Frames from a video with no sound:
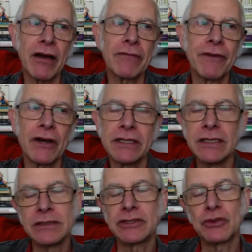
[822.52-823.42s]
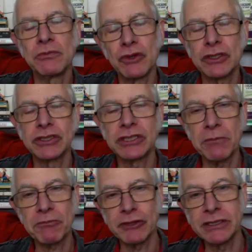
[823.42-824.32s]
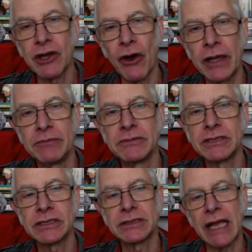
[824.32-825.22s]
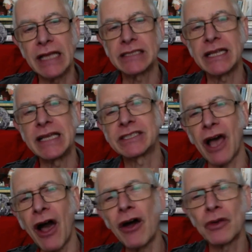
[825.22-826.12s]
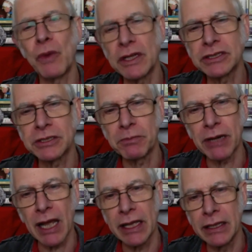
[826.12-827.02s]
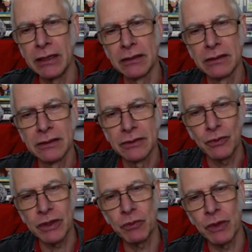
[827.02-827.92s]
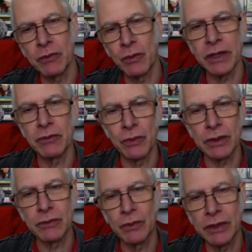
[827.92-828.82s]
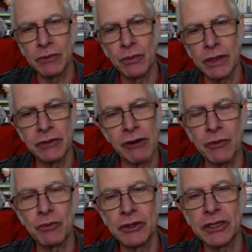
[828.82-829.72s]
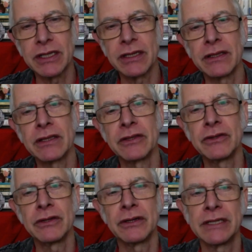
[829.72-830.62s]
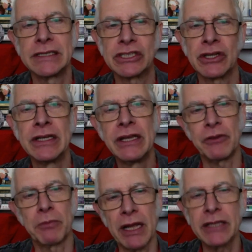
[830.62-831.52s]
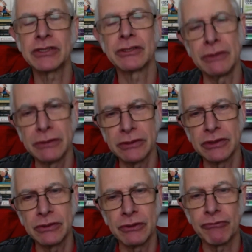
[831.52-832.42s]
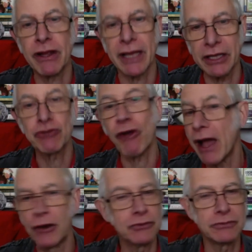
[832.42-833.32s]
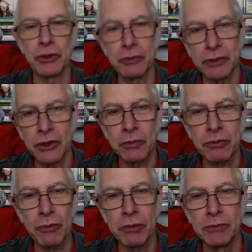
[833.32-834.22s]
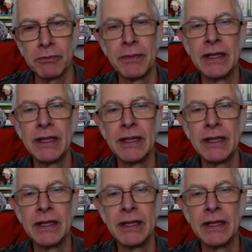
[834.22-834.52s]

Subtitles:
find in sort of more contemporary times, it's a hard one to play when you're out working. You know, it's if you're playing to a reggae crowd, no problem.